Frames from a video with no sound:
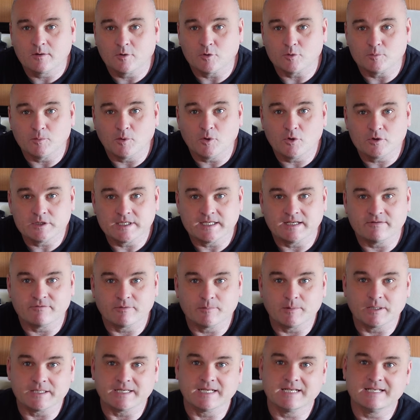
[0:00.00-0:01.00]
Good morning
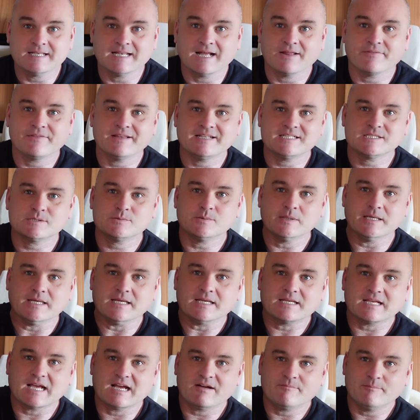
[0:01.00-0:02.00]
everybody. Now this
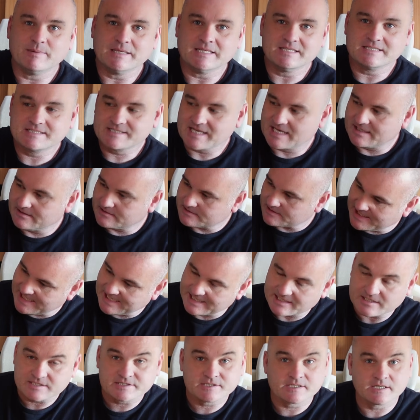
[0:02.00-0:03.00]
week I've been sent
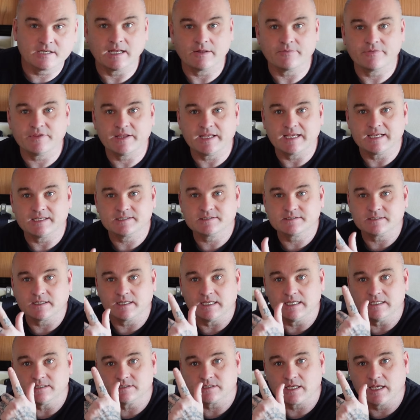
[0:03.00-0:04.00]
this. Now this
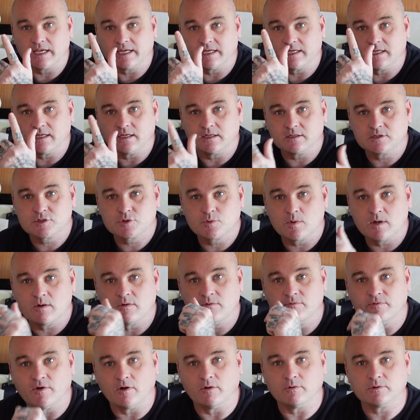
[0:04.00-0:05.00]
is a
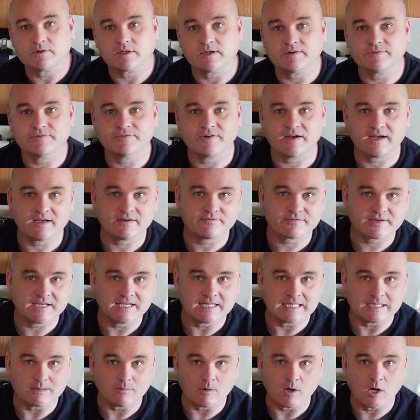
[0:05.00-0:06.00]
12 volt 5
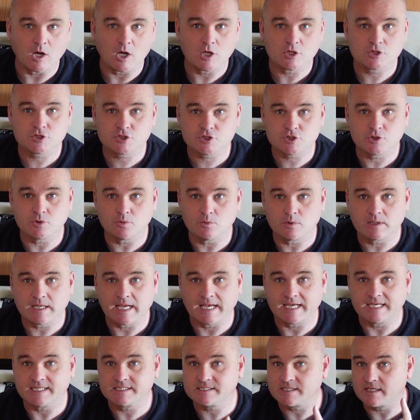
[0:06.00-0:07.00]
kilowatt
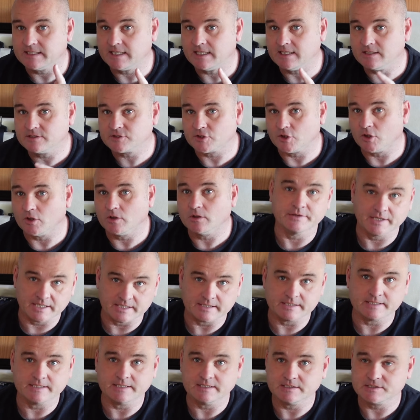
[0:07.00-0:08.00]
suitcase diesel
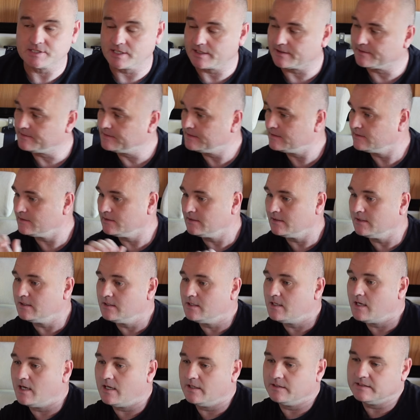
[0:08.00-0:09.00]
night heater,
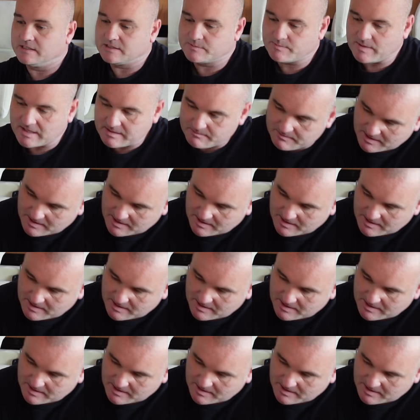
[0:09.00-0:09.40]
and it's made